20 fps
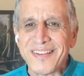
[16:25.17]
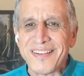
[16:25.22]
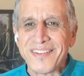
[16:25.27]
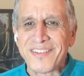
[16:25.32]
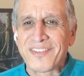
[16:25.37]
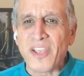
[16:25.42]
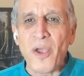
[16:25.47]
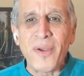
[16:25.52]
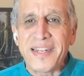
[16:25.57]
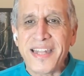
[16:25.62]

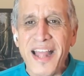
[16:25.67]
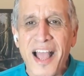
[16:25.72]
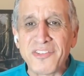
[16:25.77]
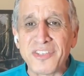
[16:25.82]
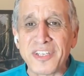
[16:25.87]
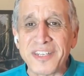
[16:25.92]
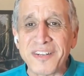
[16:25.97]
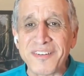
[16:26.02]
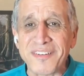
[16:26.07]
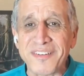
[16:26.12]
So it
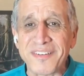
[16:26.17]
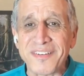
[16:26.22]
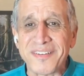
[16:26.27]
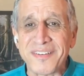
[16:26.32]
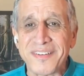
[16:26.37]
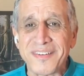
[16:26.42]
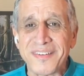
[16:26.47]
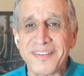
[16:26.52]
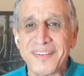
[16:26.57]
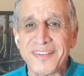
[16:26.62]
doesn't.
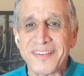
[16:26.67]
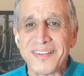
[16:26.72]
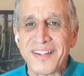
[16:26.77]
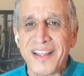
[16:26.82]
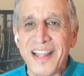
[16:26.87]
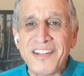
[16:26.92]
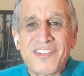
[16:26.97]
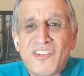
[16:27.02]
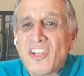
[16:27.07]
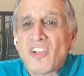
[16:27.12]

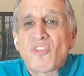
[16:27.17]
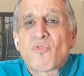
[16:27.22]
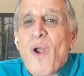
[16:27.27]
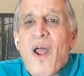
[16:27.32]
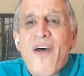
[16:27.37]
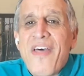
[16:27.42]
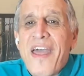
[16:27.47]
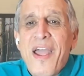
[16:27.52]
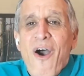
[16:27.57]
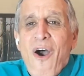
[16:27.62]
It's just
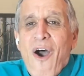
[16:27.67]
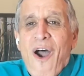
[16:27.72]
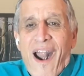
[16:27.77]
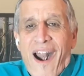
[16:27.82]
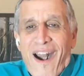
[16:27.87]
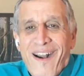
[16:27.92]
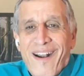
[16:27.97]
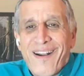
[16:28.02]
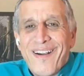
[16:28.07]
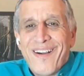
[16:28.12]
where they
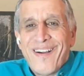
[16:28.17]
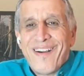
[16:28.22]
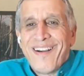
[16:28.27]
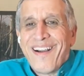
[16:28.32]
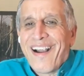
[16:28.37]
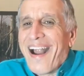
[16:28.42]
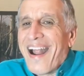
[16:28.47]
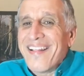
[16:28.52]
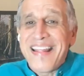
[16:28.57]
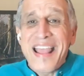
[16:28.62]
are.
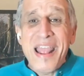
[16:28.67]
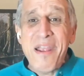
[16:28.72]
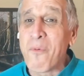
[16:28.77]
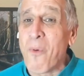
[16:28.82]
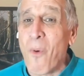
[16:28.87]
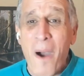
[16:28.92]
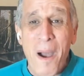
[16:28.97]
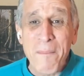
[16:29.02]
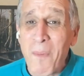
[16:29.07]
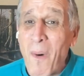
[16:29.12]
And they
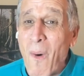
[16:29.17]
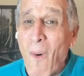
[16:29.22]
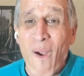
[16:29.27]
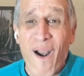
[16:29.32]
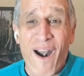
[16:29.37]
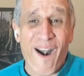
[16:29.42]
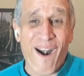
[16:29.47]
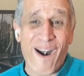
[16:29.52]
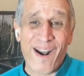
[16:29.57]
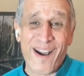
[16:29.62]
want
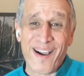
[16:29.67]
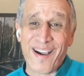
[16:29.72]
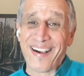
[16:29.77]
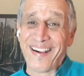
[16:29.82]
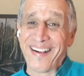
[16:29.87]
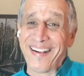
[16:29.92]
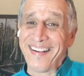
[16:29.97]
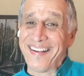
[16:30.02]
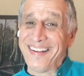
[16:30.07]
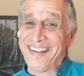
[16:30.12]
more.
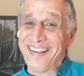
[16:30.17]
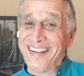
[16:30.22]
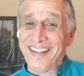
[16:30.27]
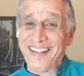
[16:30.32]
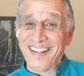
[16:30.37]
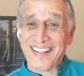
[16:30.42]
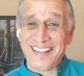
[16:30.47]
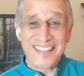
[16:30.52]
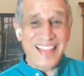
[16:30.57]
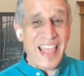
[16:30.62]

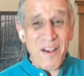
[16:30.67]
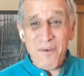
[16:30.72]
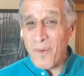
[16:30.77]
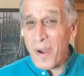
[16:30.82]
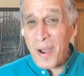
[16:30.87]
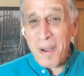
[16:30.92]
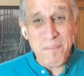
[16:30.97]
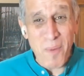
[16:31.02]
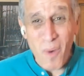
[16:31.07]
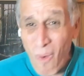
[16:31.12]
They
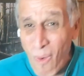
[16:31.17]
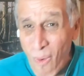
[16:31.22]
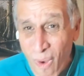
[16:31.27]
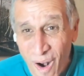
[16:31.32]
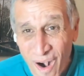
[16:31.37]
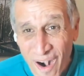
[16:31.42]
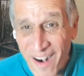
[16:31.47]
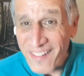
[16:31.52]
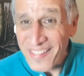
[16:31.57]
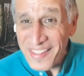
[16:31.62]
want
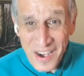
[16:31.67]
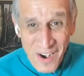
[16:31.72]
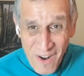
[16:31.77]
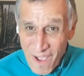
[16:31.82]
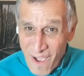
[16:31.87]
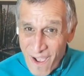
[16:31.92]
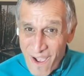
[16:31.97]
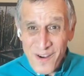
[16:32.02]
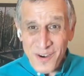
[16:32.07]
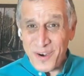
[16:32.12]
more. They're
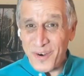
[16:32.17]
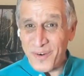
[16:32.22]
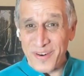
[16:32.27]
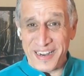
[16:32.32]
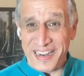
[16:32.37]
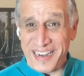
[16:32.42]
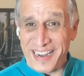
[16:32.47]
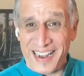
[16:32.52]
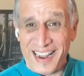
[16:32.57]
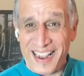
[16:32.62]

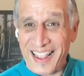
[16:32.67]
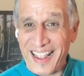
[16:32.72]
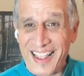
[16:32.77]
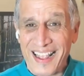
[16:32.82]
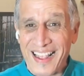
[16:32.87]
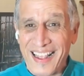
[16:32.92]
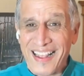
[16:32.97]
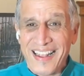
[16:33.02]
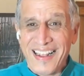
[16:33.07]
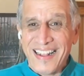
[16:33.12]
hungry.
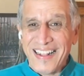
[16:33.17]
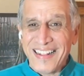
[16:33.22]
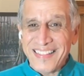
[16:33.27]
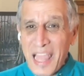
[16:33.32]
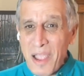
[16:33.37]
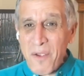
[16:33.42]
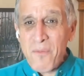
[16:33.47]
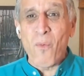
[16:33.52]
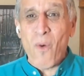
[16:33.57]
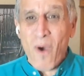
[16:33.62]

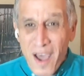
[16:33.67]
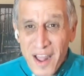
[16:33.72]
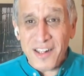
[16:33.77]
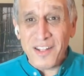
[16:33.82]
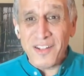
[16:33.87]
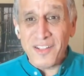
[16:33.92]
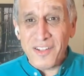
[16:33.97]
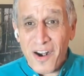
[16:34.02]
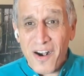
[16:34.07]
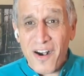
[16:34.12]
They want
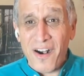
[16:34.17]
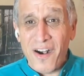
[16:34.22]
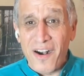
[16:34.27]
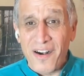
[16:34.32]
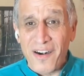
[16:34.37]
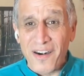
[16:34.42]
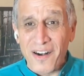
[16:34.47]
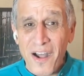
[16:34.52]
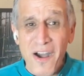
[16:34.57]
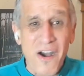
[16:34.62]
to
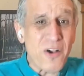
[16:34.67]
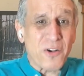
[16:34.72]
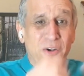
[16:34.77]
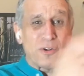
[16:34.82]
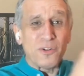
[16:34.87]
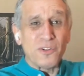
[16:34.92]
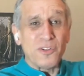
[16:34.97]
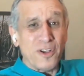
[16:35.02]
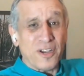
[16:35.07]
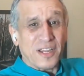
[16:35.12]
learn.
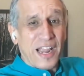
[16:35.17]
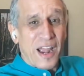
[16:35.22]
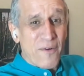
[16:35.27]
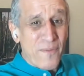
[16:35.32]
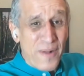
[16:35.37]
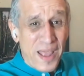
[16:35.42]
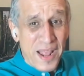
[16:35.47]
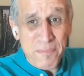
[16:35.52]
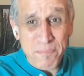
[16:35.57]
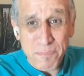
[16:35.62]
Uncle, look, I
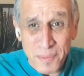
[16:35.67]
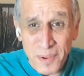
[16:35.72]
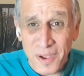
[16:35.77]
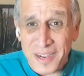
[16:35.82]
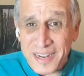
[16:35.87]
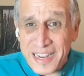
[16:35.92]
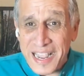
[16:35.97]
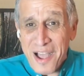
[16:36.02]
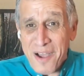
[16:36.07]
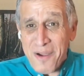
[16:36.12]
read a
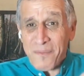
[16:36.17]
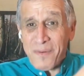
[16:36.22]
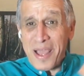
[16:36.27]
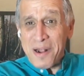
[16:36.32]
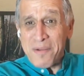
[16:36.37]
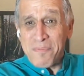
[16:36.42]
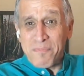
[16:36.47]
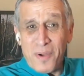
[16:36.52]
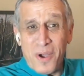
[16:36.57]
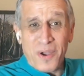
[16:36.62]

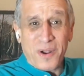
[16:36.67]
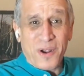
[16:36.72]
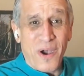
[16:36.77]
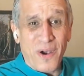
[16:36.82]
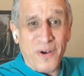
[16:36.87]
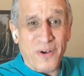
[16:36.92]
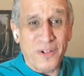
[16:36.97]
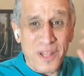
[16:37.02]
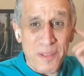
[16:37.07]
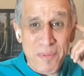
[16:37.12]
book.
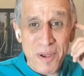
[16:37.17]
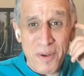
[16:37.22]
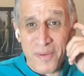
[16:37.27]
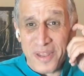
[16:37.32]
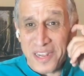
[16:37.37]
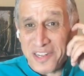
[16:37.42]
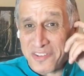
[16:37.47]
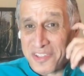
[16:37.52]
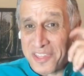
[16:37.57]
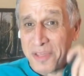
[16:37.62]
Uncle. Let me
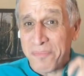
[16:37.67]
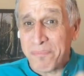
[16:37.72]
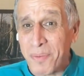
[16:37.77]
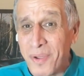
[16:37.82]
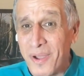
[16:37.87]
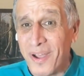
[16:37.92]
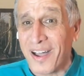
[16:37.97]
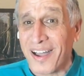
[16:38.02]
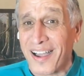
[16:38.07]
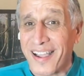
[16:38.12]
read you the
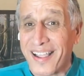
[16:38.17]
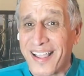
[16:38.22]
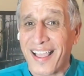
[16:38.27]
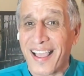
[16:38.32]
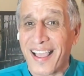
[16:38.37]
book.